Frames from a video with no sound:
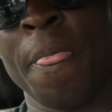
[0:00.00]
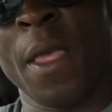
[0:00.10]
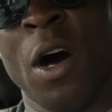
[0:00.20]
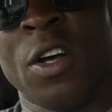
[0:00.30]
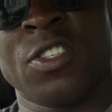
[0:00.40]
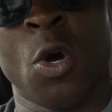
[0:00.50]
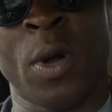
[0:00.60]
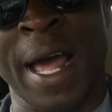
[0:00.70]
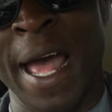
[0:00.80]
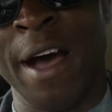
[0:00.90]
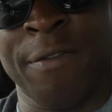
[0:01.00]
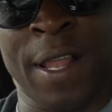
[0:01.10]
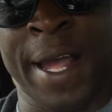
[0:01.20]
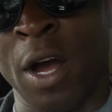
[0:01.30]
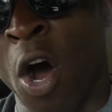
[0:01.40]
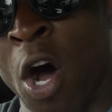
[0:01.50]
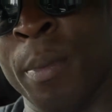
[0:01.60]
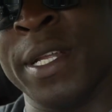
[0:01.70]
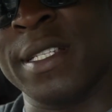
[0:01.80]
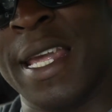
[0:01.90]
Also, when I have like
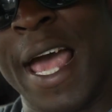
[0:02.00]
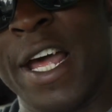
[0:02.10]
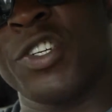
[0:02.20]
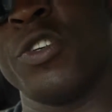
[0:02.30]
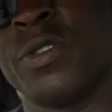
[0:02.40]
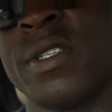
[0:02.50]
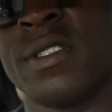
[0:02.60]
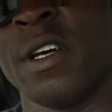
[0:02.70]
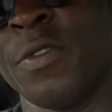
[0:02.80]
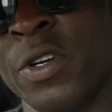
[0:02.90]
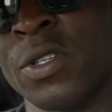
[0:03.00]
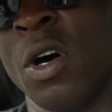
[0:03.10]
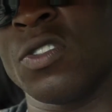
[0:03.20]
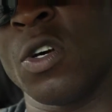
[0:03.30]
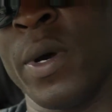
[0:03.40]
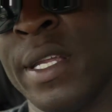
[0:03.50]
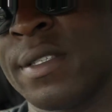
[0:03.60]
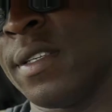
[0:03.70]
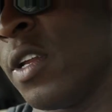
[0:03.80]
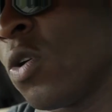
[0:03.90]
almonds, cashews and stuff, there's also
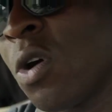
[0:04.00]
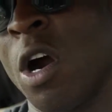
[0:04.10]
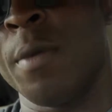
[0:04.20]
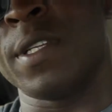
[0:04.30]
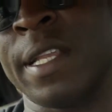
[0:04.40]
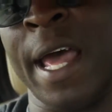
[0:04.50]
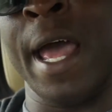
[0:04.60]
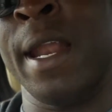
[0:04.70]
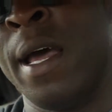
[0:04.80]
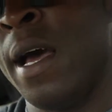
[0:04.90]
incidental carbs in that.